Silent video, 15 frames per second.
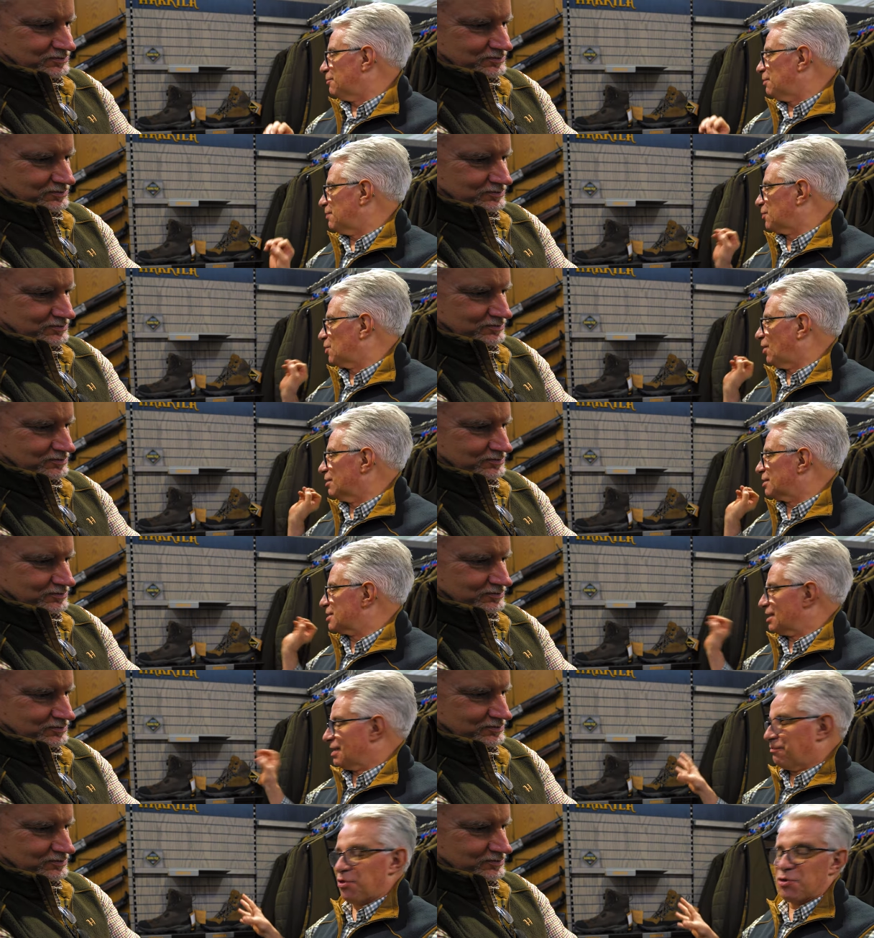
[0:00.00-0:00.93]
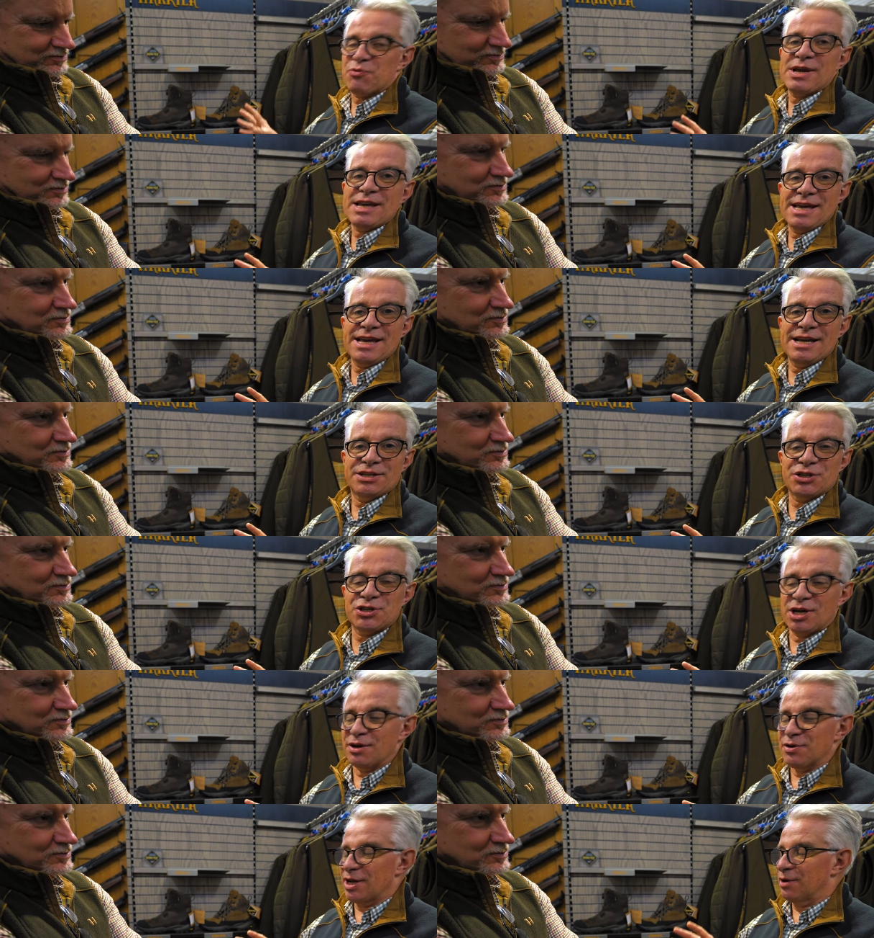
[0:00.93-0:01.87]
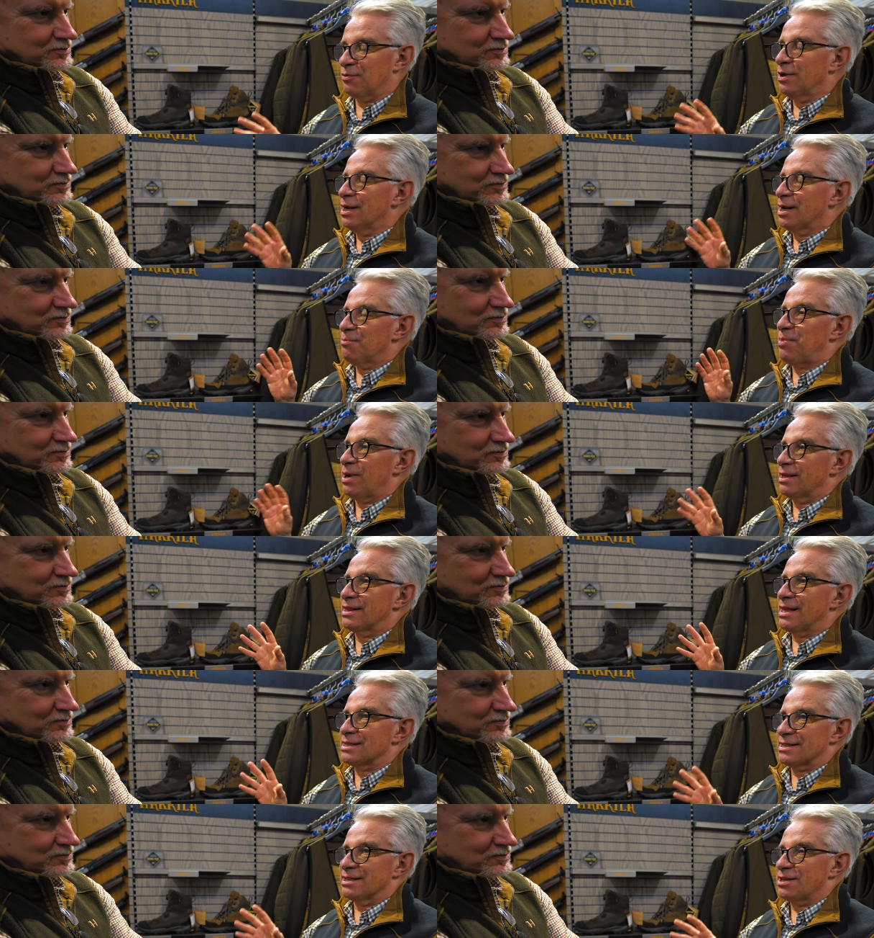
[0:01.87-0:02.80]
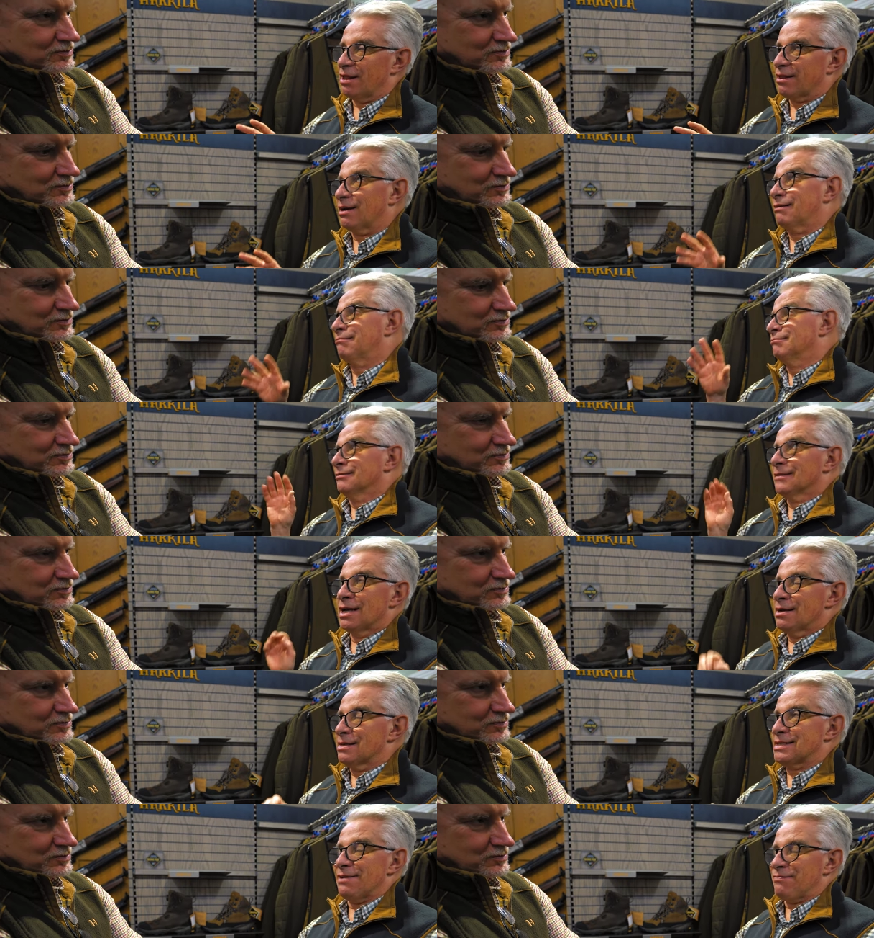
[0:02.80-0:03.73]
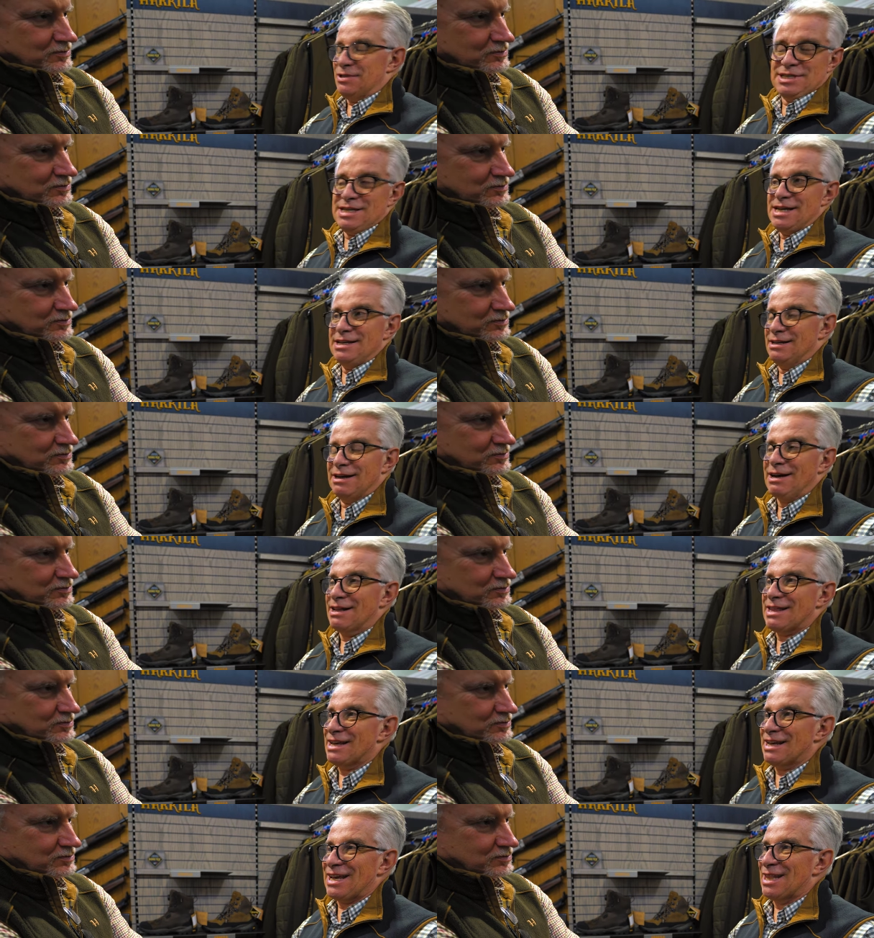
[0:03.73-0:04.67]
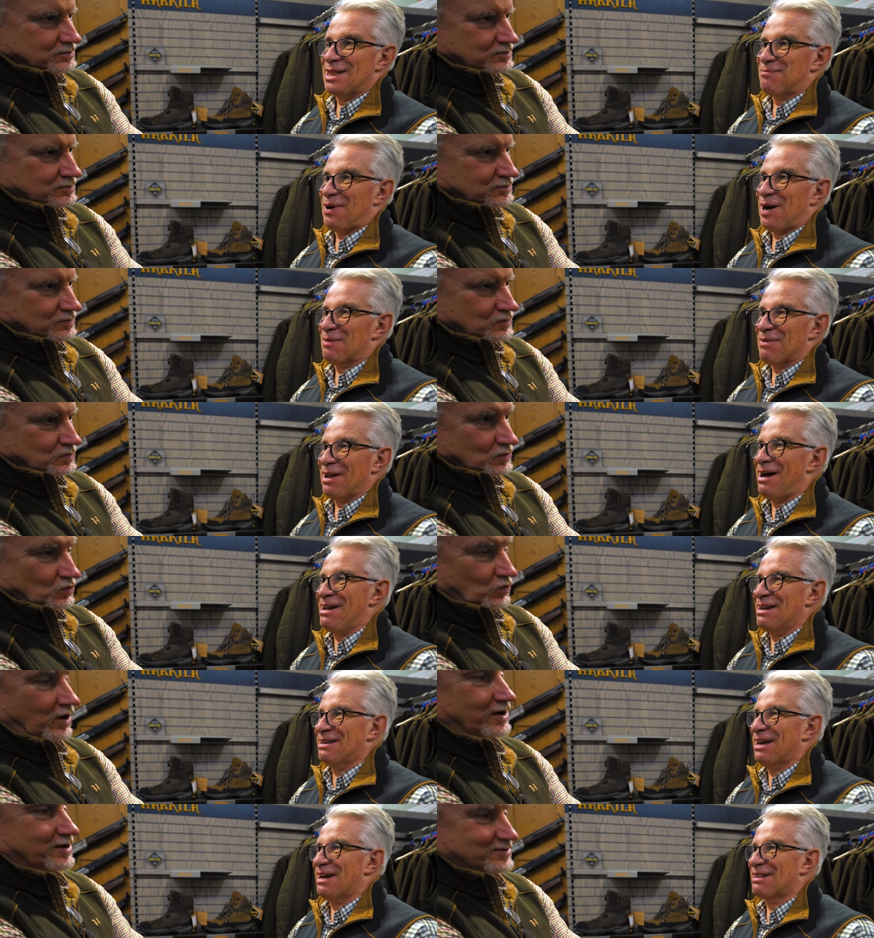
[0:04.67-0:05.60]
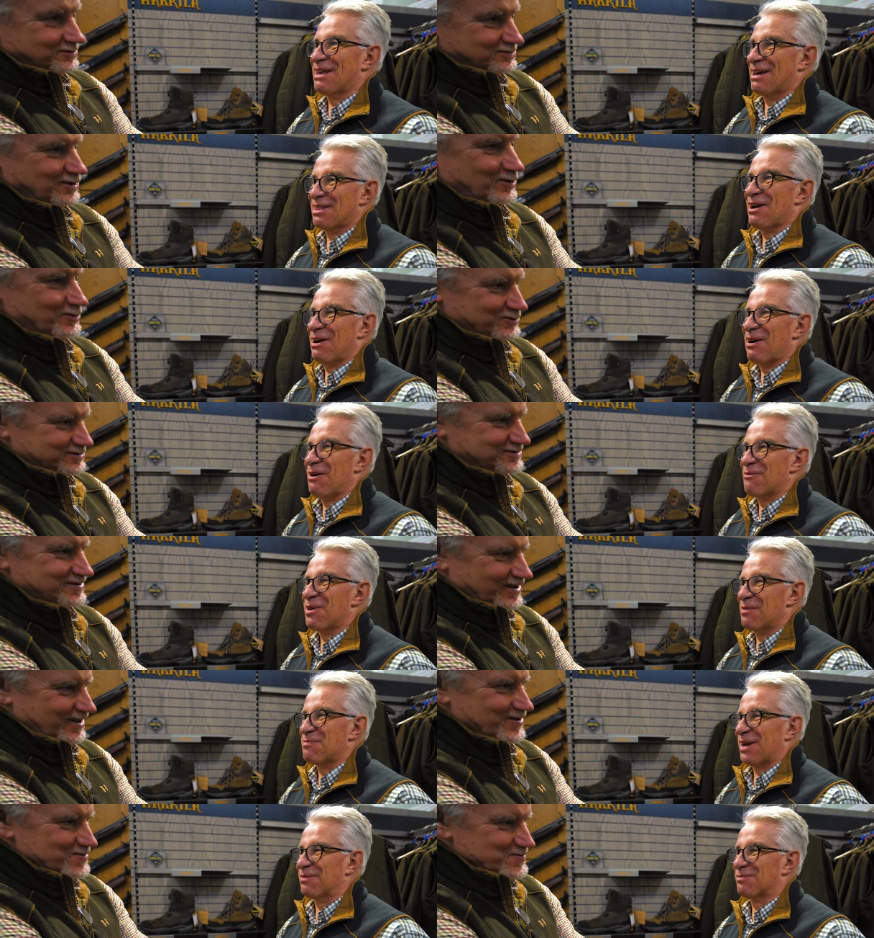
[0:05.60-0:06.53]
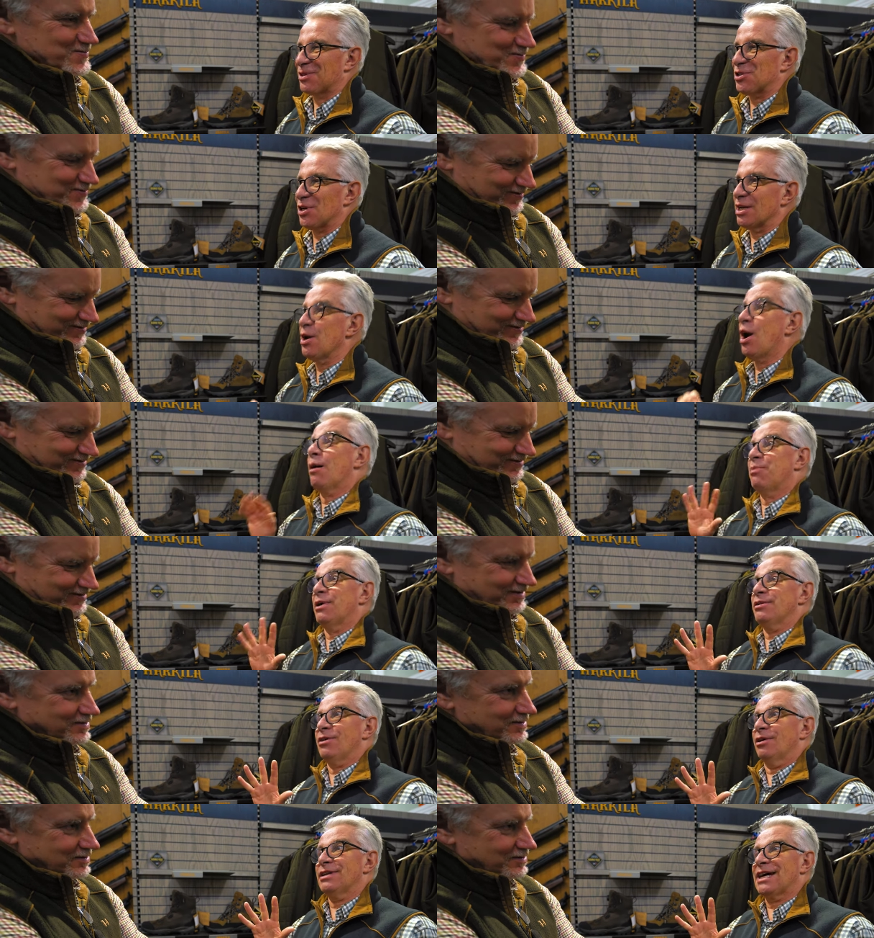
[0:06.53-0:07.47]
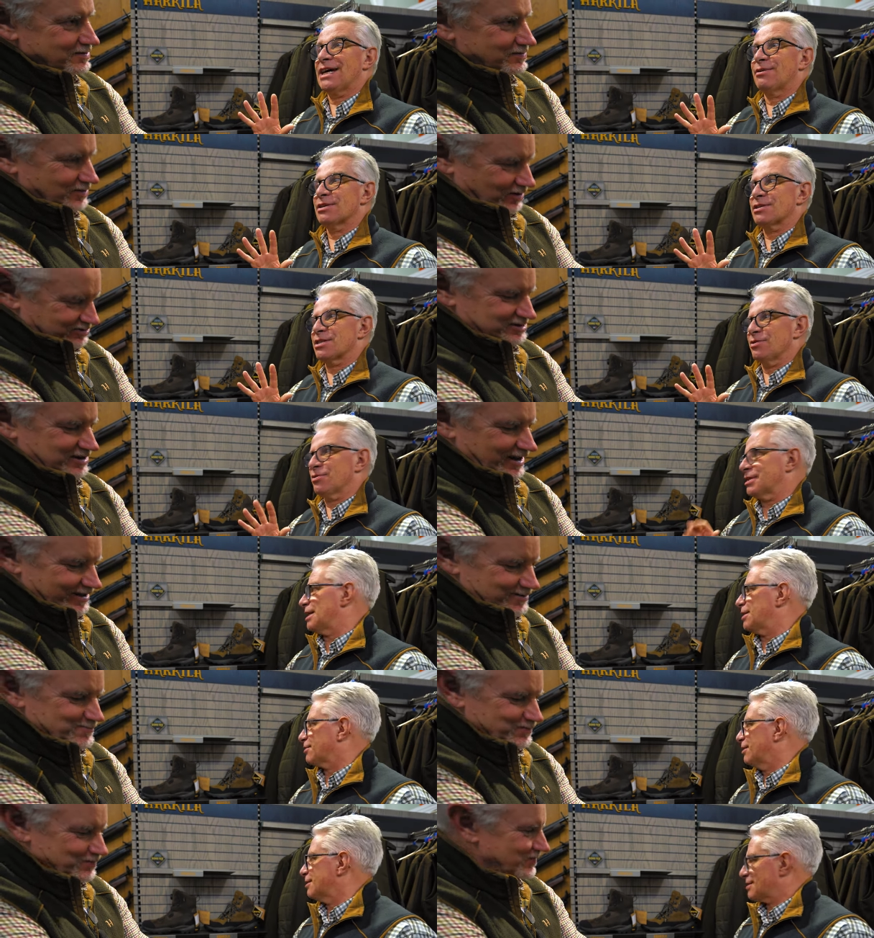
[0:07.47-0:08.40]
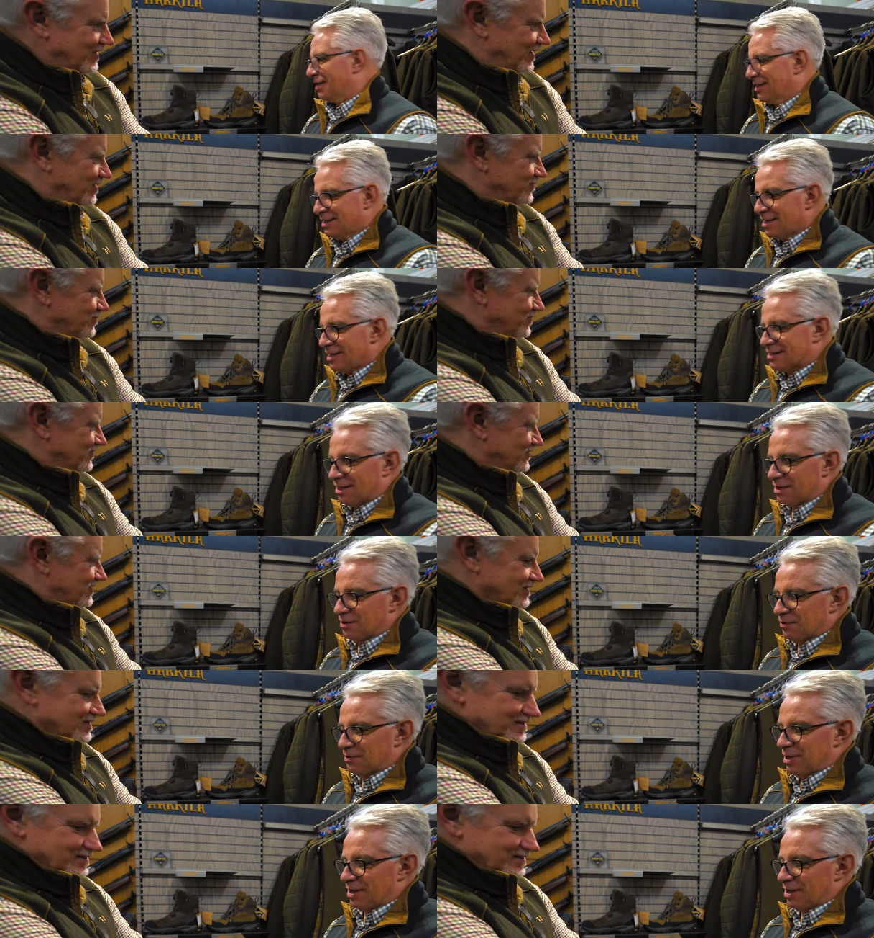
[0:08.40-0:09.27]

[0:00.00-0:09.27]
Speaker 1: We've got um, three here to show you, but there's another seventeen, I think, in the pipeline, right, that, that I will yeah. be able to show you, but not now, it's not too today. secret. Yeah. So